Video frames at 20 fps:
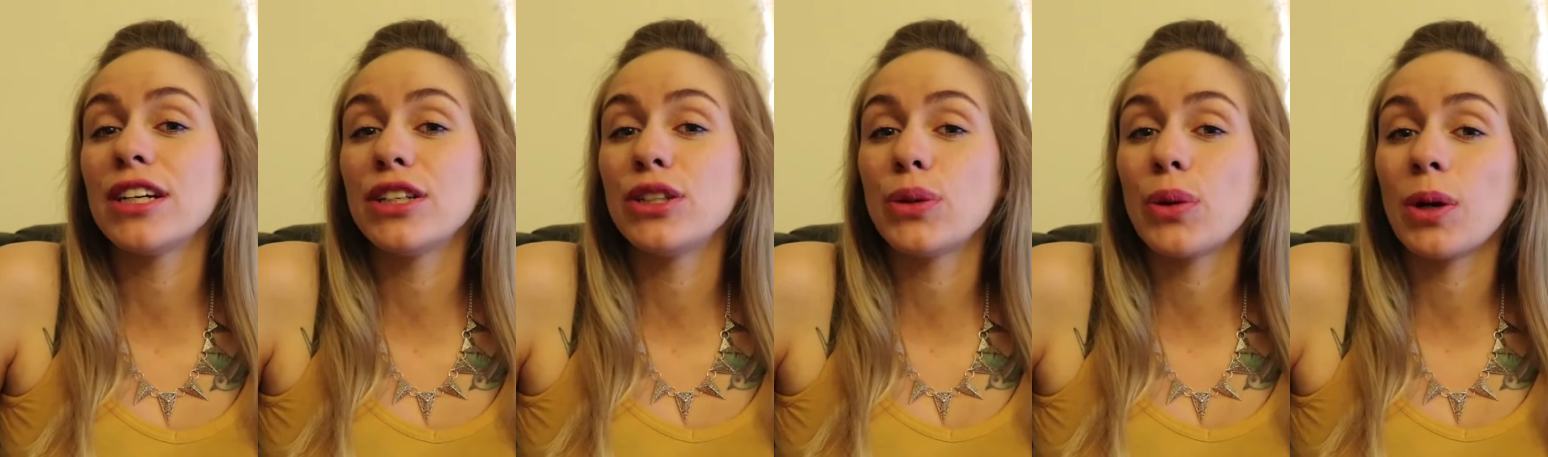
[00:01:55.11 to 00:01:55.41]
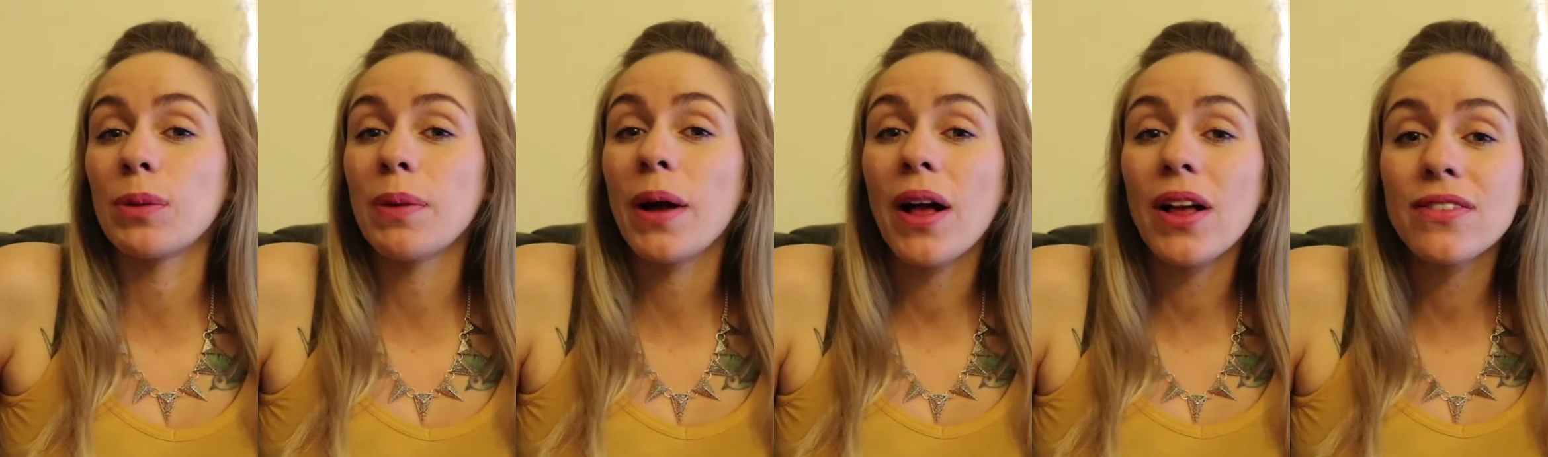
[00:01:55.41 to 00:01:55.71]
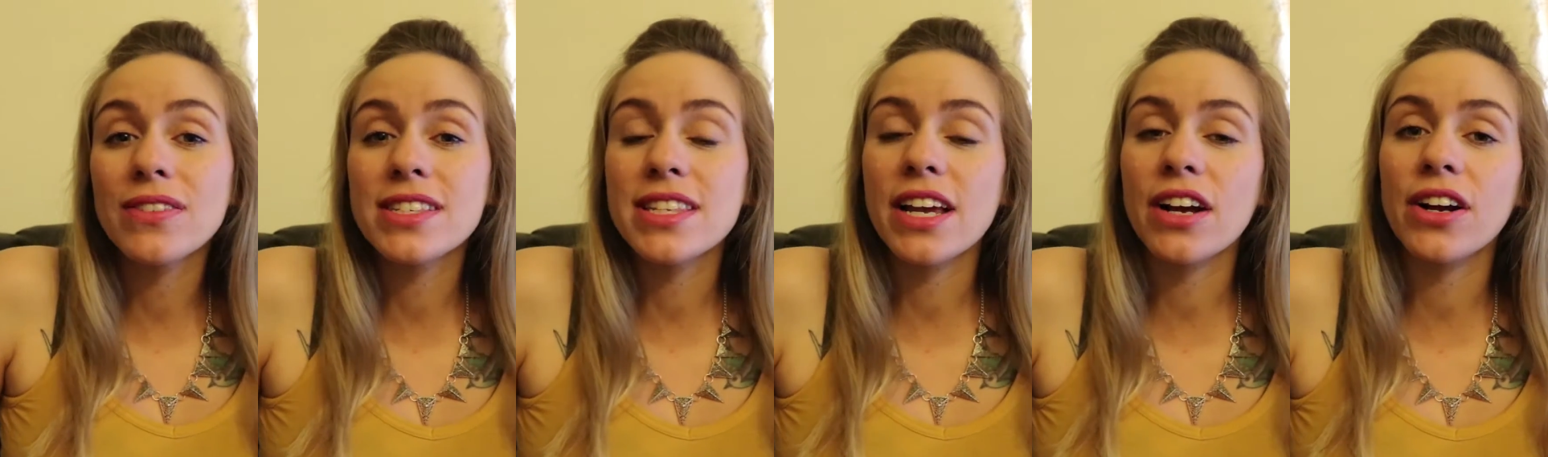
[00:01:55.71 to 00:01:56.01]
in your
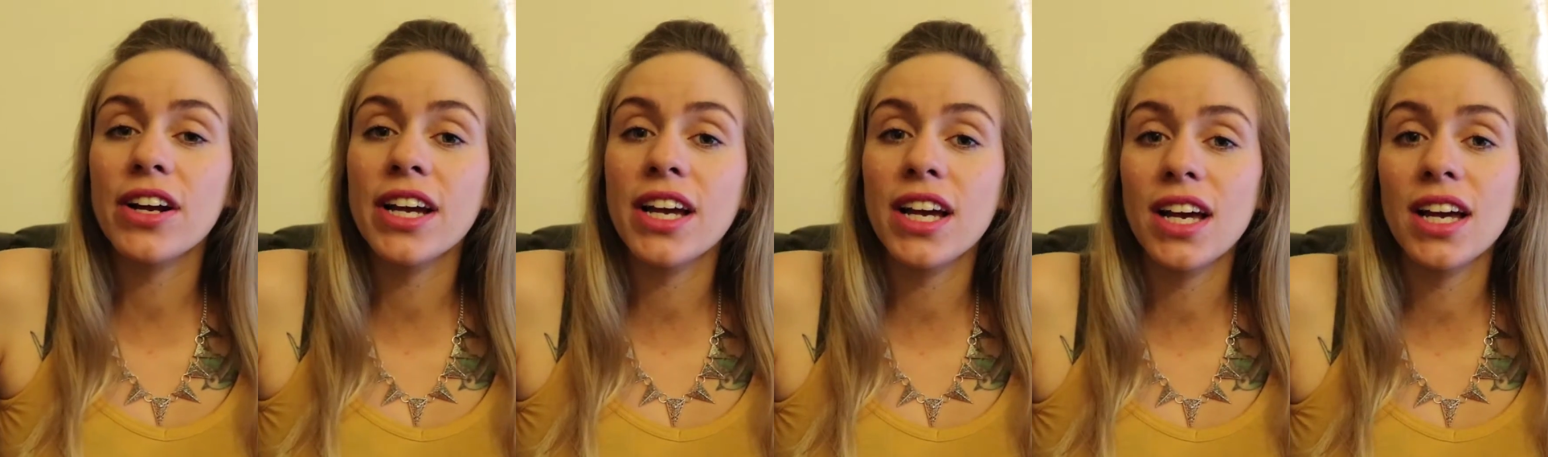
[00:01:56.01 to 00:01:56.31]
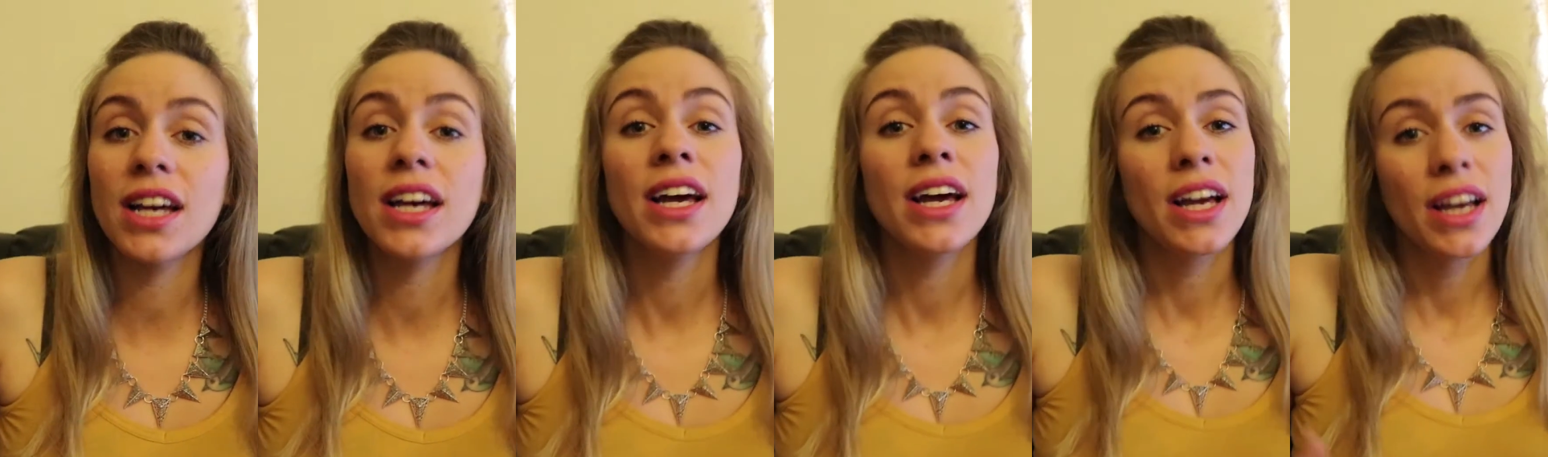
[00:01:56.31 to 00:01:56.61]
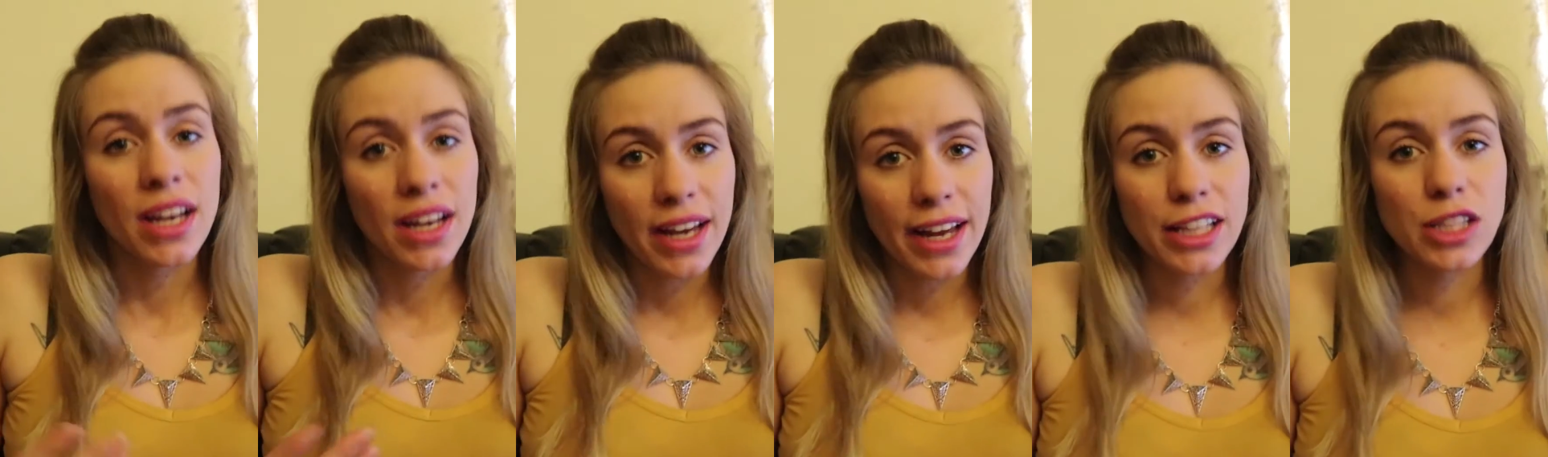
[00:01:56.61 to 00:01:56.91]
pelvis area,
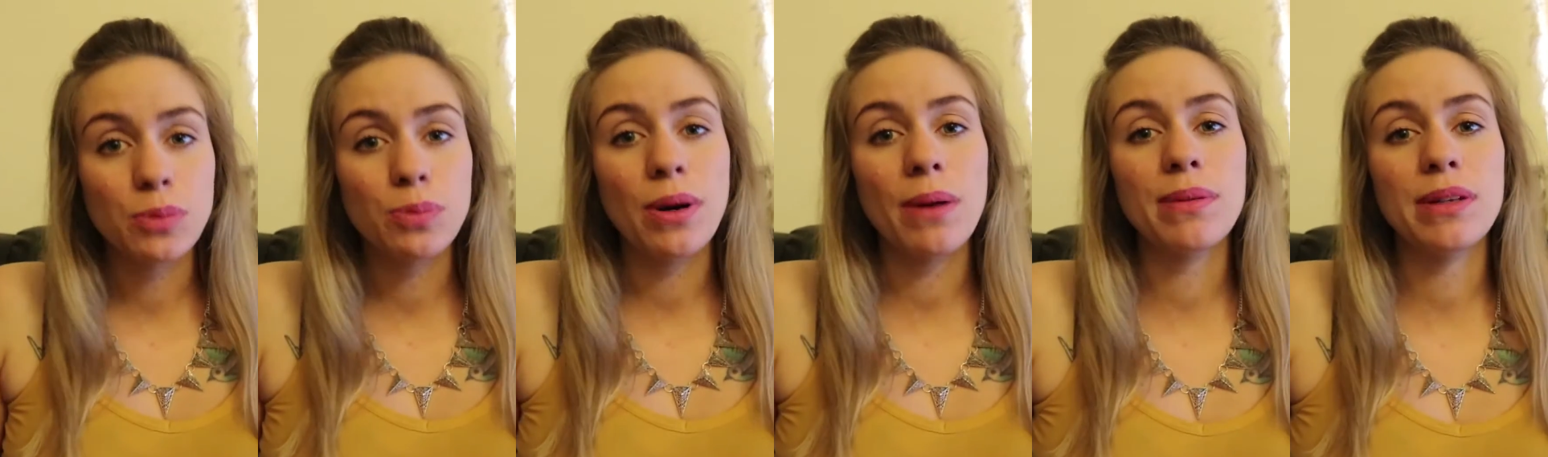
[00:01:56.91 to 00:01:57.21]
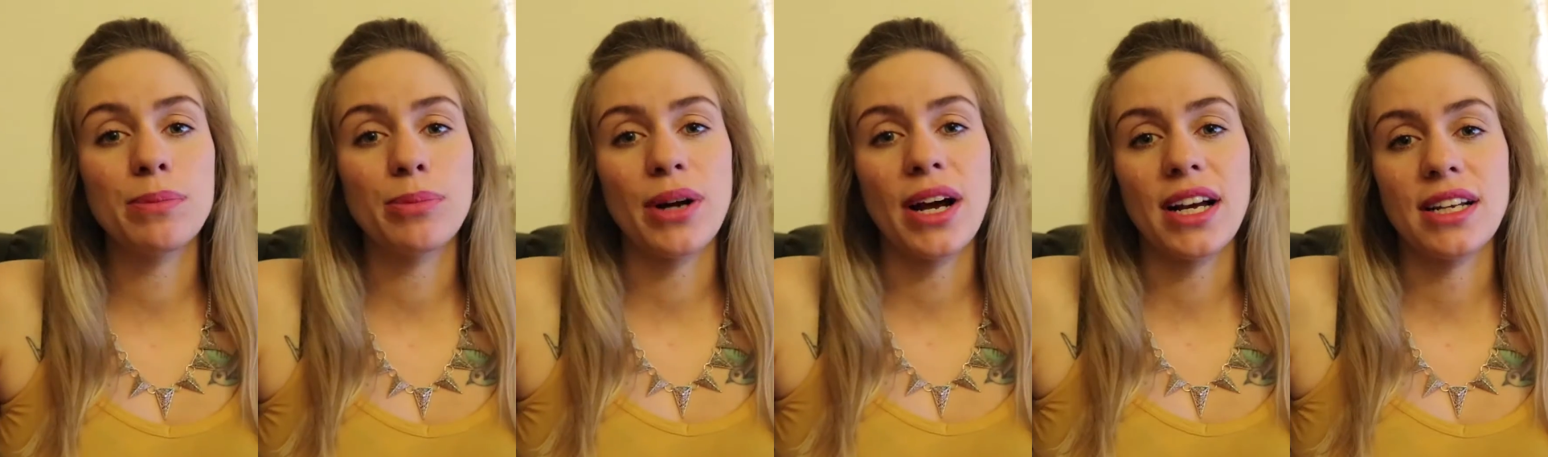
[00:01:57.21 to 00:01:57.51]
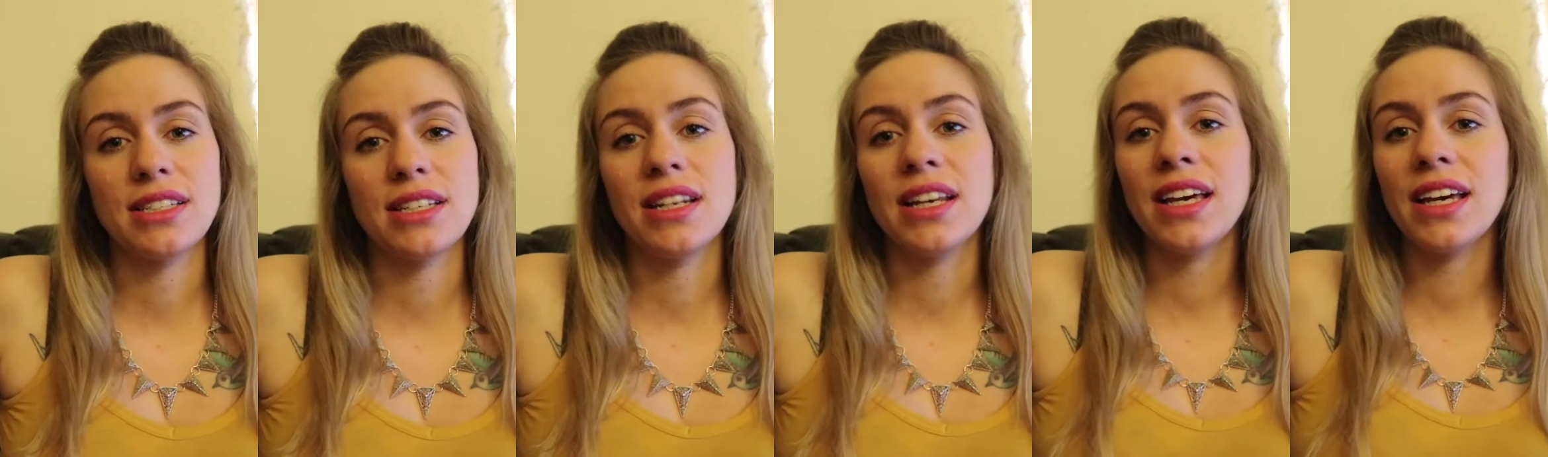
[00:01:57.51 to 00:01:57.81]
it's probably
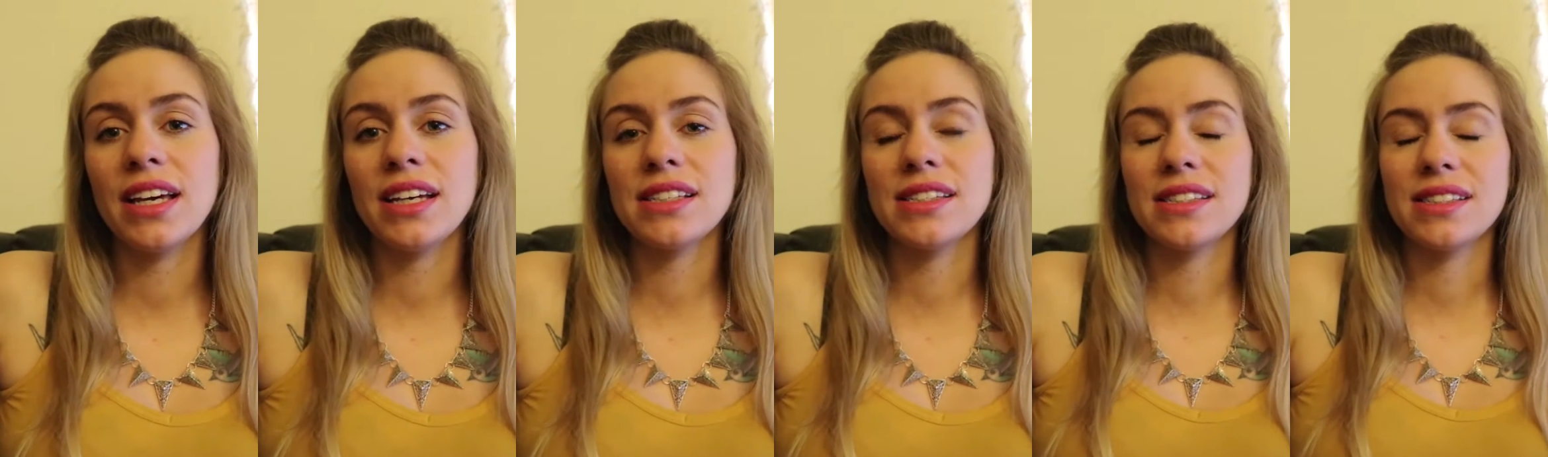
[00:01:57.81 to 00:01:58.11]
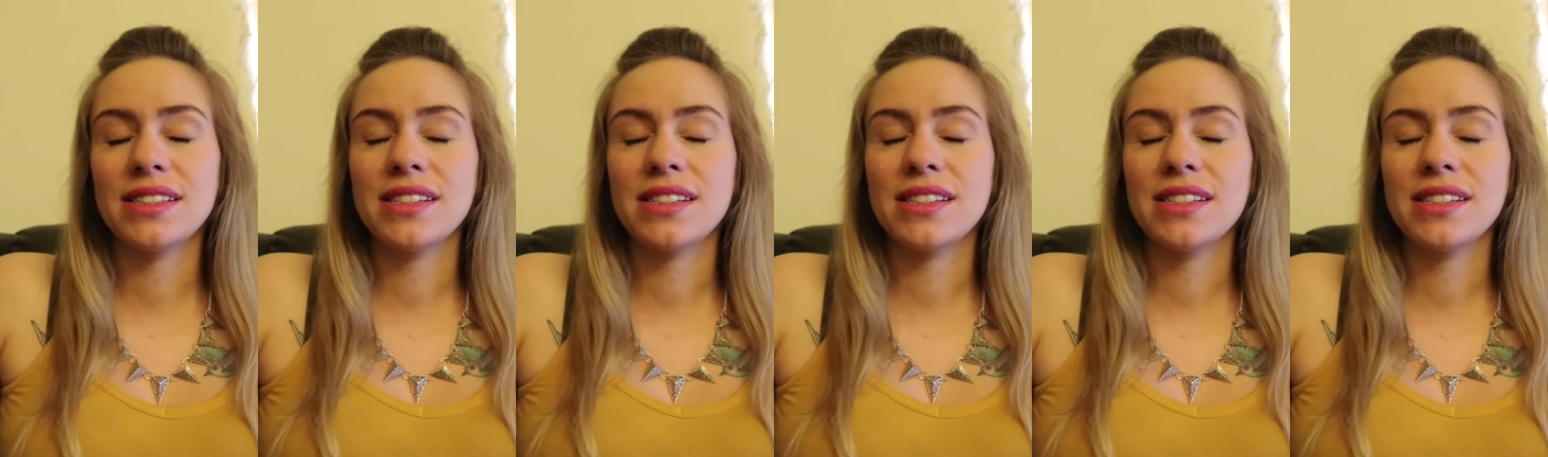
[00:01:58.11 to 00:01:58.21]
Braxton Hicks.